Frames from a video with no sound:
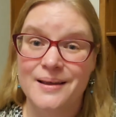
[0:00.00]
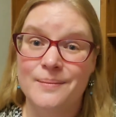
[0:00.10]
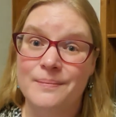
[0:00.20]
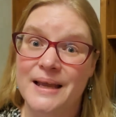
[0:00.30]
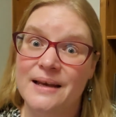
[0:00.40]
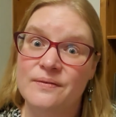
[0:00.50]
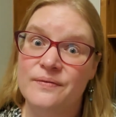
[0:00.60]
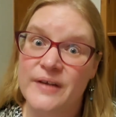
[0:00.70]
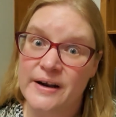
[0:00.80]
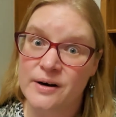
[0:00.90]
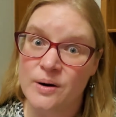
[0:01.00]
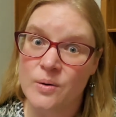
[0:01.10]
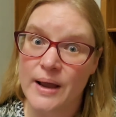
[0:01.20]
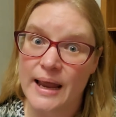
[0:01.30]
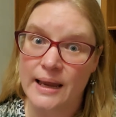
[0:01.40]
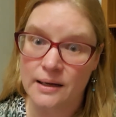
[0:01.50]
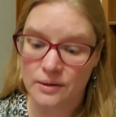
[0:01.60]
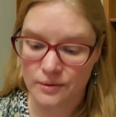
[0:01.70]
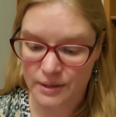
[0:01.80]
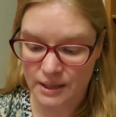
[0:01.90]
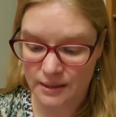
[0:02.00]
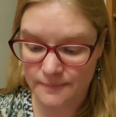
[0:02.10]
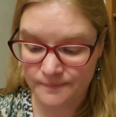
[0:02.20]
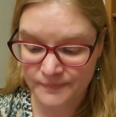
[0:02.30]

made Pharaoh angry.